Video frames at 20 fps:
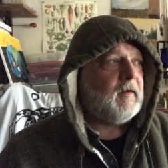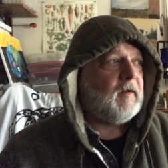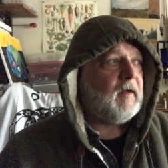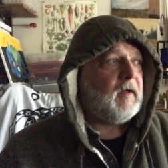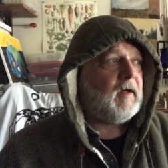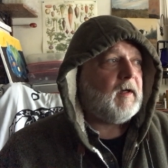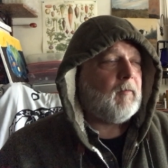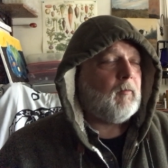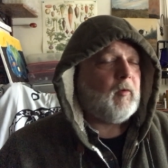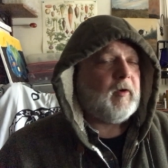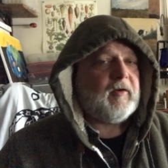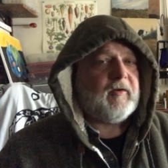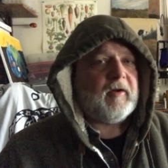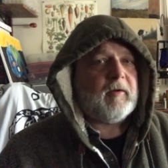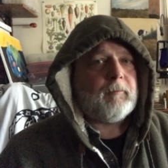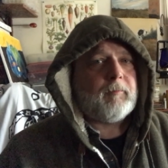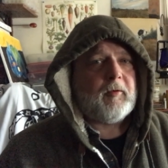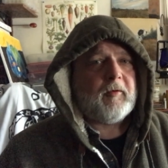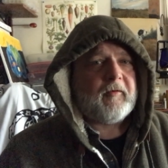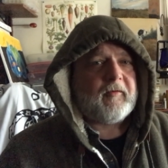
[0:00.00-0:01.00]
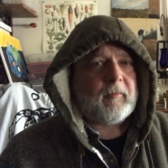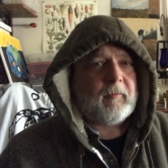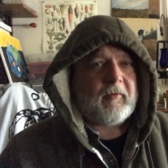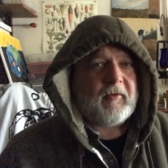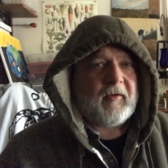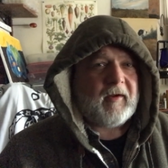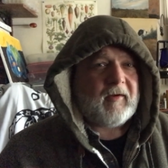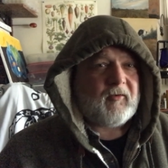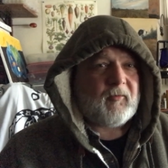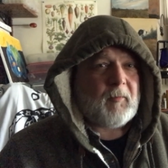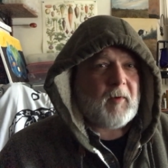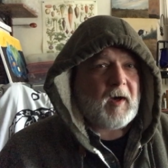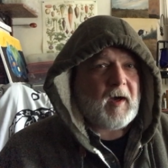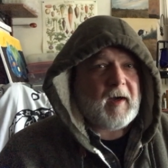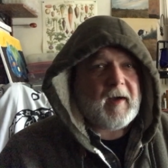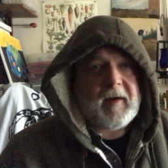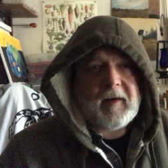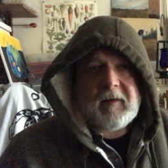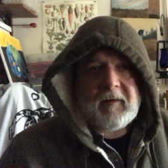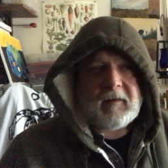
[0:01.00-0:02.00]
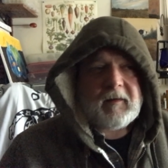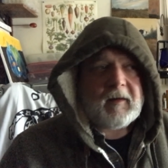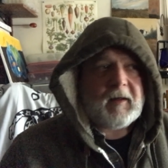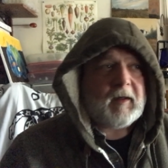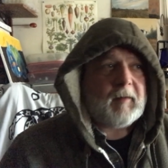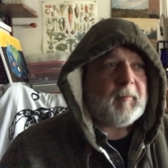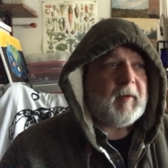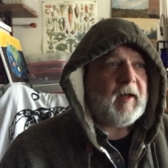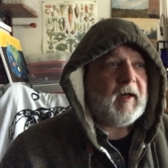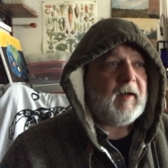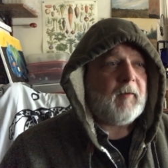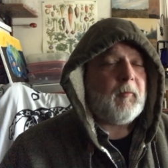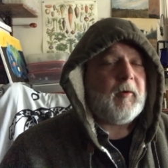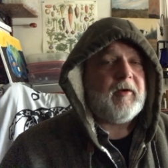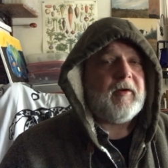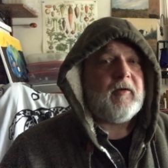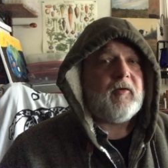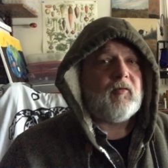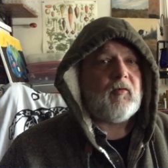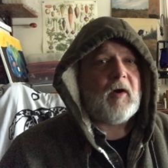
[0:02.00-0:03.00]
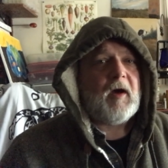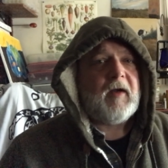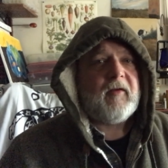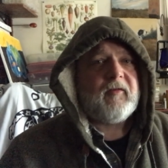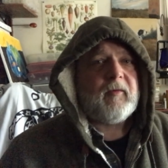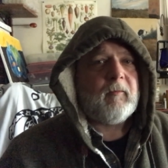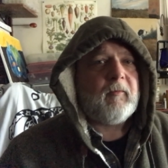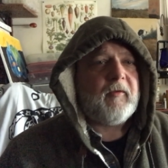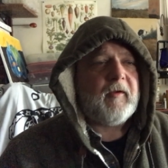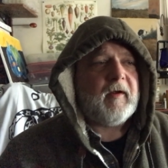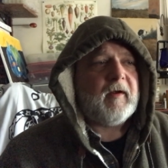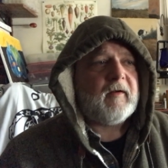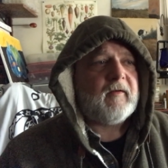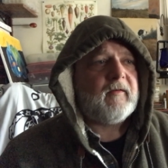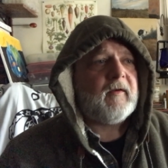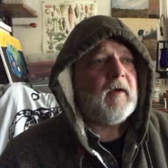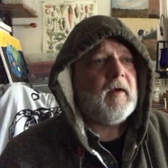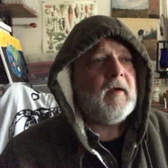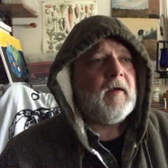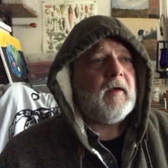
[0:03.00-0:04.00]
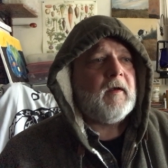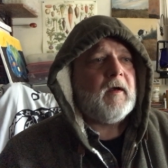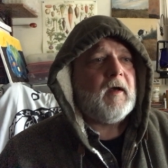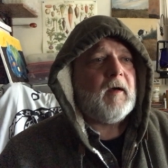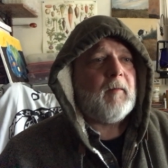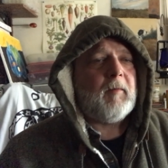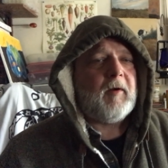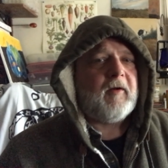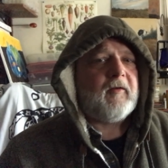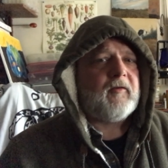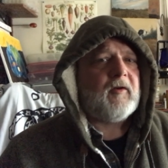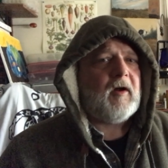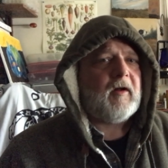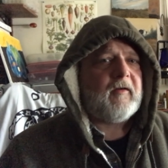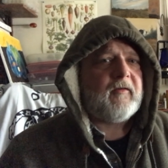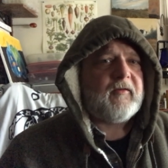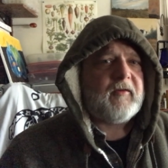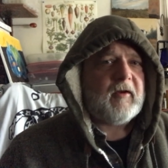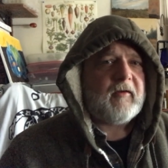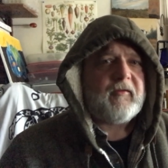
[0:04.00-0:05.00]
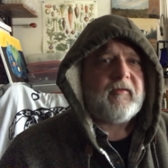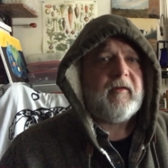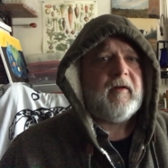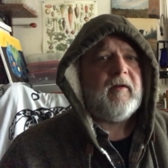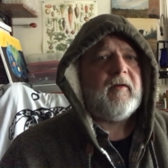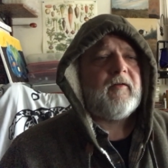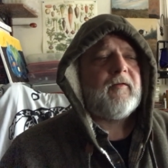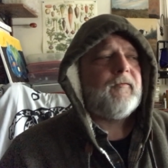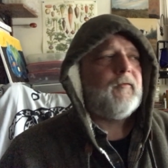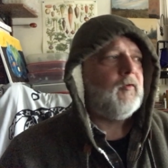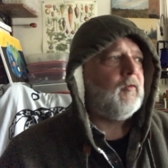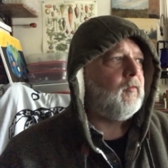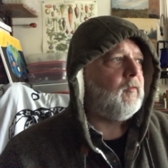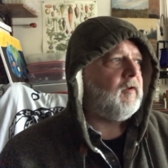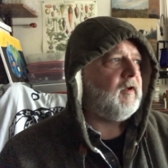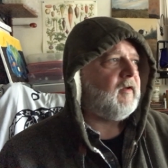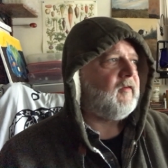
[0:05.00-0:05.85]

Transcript: Uh, we did put some things by, um, and I, we did dry some things, uh, but it's not sustenance food.